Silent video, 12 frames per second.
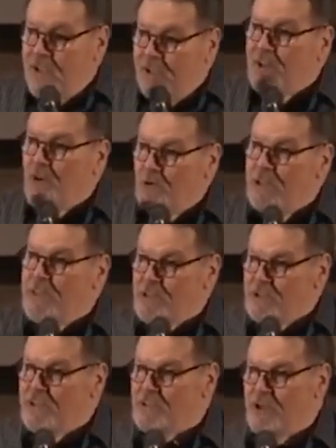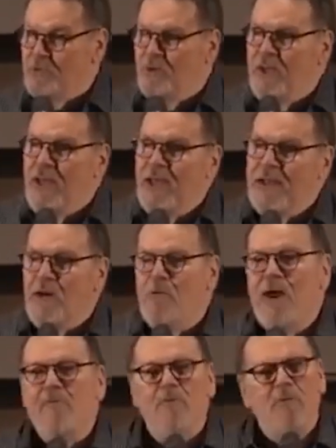2 Corinthians 6 2.
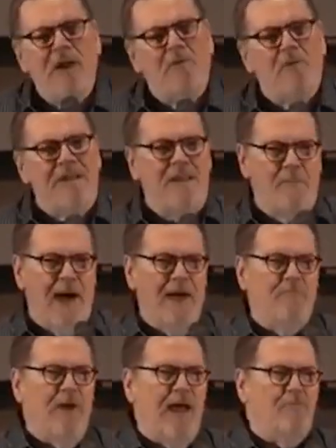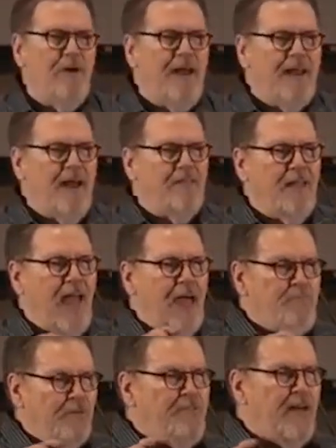Now, when I, when I read the Bible, I read it out of
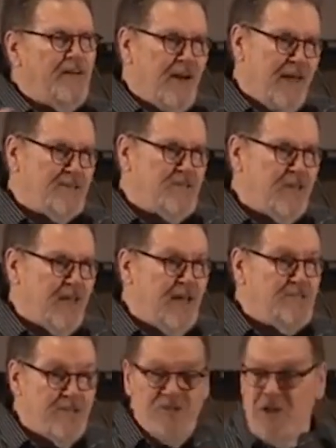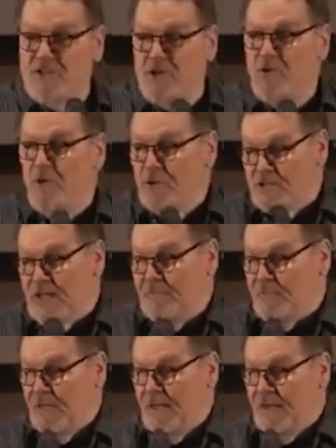the Amplified Classic. I'd suggest you do the
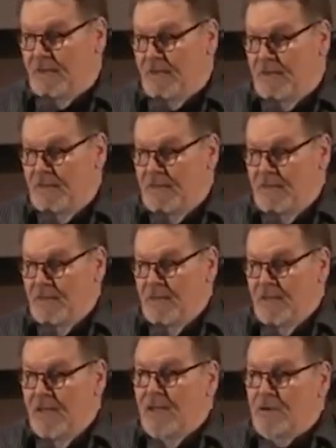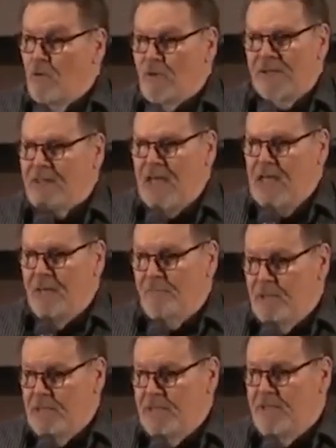same thing. Don't get the
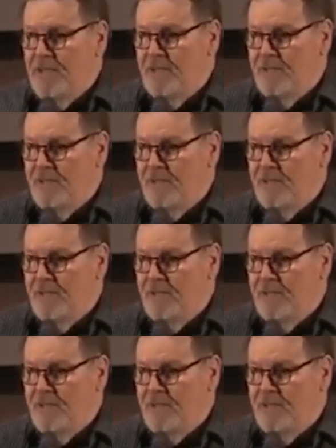AMP